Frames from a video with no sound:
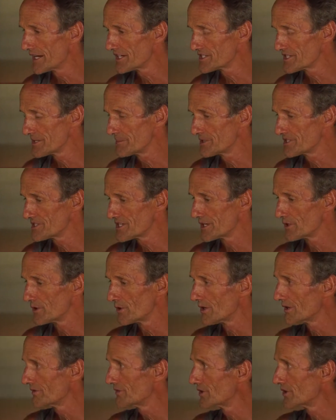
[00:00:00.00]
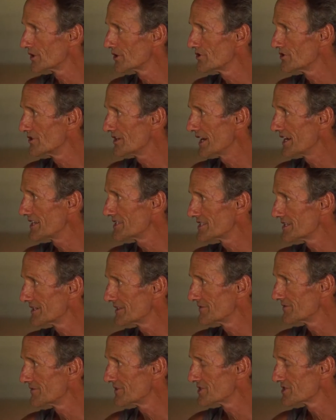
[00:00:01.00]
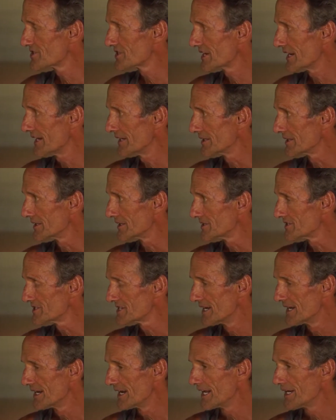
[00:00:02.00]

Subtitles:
exhibiting all of your creative skills